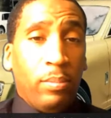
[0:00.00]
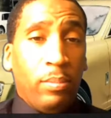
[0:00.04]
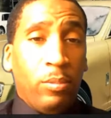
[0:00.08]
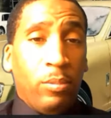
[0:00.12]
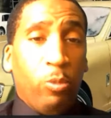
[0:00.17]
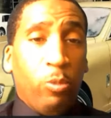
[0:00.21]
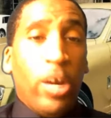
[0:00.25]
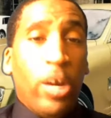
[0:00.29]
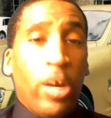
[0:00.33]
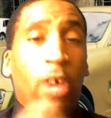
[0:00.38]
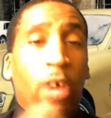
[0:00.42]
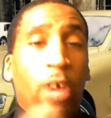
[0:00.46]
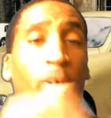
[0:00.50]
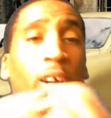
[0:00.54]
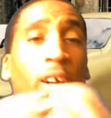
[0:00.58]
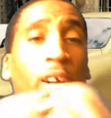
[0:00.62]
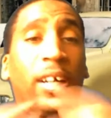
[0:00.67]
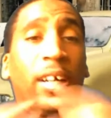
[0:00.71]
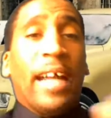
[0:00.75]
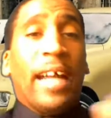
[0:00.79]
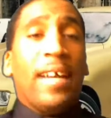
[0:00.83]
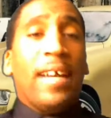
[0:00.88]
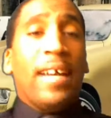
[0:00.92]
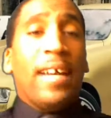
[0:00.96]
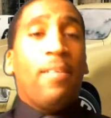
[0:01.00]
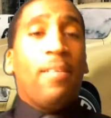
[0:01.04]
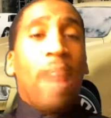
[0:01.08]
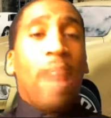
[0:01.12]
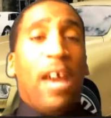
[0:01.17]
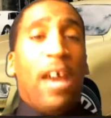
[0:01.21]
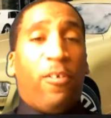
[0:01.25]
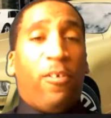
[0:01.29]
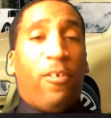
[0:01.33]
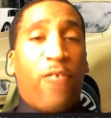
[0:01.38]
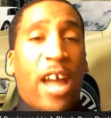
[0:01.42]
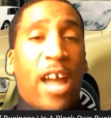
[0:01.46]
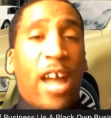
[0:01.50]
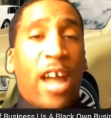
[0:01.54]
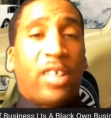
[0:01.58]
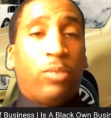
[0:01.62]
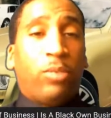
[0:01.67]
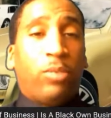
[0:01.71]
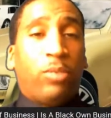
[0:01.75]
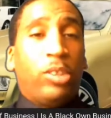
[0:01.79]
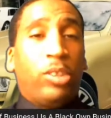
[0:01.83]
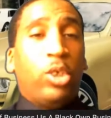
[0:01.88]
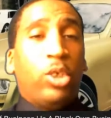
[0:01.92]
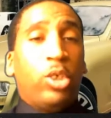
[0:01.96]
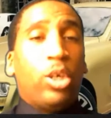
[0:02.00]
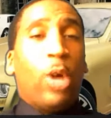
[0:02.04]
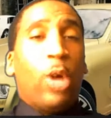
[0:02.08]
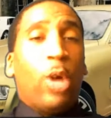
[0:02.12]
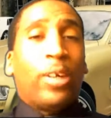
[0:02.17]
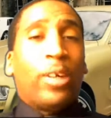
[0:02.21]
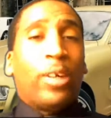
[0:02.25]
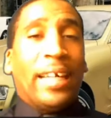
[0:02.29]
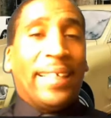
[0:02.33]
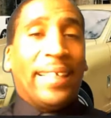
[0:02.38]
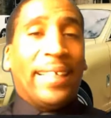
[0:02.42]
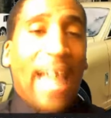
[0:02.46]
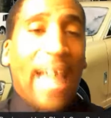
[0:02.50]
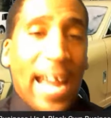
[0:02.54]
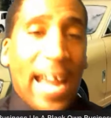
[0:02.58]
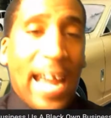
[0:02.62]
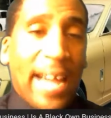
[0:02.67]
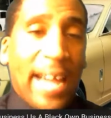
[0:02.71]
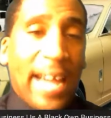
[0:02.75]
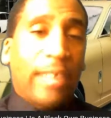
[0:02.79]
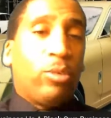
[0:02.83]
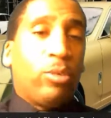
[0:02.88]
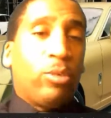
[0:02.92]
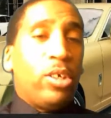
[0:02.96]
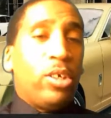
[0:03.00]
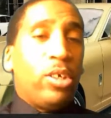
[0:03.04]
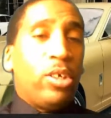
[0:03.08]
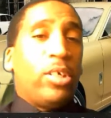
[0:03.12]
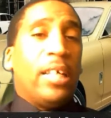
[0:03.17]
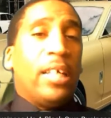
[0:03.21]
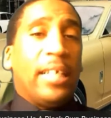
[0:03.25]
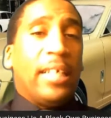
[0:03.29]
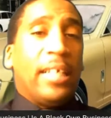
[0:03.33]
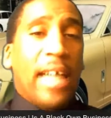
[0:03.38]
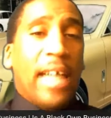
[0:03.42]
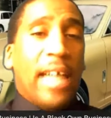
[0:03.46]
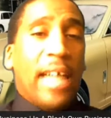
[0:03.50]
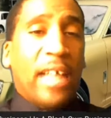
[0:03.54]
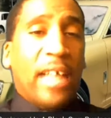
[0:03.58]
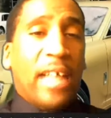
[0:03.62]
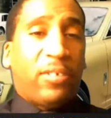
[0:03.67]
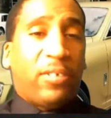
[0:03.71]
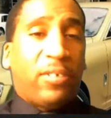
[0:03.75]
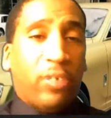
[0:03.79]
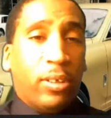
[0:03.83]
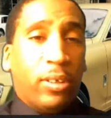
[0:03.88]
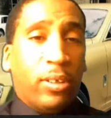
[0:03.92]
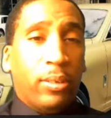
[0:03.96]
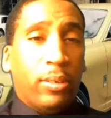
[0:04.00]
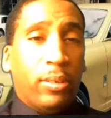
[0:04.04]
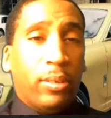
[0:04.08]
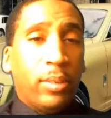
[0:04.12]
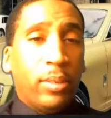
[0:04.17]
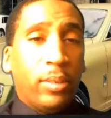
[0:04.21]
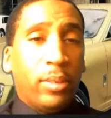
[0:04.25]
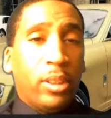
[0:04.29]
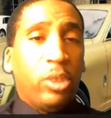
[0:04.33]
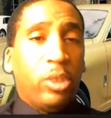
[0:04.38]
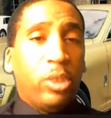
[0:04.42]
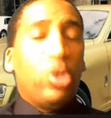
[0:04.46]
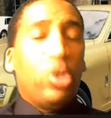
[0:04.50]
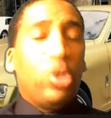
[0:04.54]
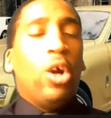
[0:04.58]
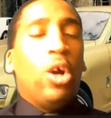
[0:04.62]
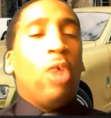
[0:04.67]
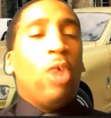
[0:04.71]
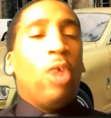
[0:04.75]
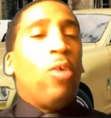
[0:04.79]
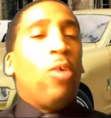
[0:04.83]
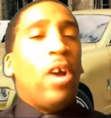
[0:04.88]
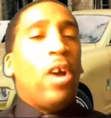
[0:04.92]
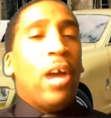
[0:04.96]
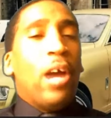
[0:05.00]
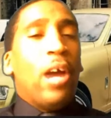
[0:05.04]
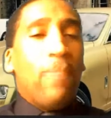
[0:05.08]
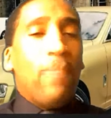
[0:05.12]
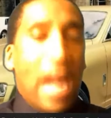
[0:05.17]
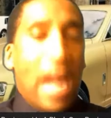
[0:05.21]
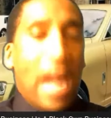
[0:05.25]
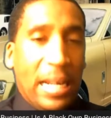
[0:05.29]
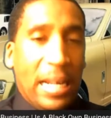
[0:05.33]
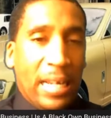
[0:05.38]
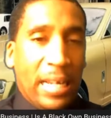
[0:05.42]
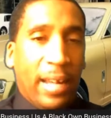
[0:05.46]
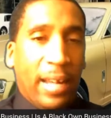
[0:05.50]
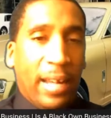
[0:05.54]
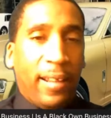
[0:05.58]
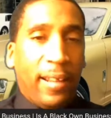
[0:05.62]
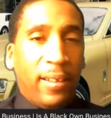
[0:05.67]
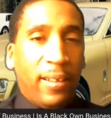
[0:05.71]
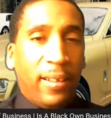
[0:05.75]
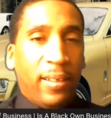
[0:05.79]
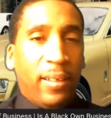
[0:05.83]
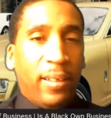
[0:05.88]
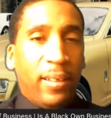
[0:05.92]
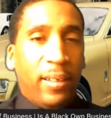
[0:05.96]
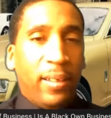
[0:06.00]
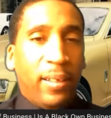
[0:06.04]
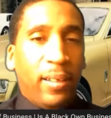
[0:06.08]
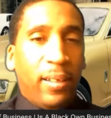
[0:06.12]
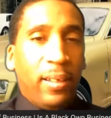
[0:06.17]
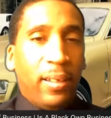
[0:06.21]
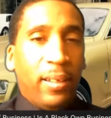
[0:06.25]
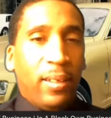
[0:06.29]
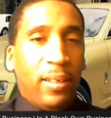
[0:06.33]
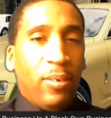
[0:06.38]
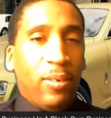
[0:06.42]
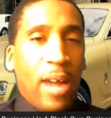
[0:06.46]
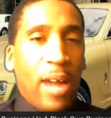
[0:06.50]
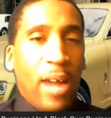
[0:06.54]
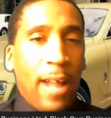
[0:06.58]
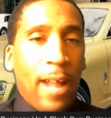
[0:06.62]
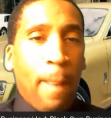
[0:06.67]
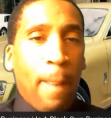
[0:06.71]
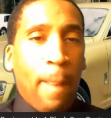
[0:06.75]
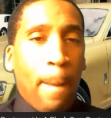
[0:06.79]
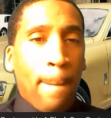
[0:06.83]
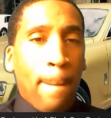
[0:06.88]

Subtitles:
We don't look at the manufacturer. When you go get gas, where you get the gas from? You don't worry about that, right?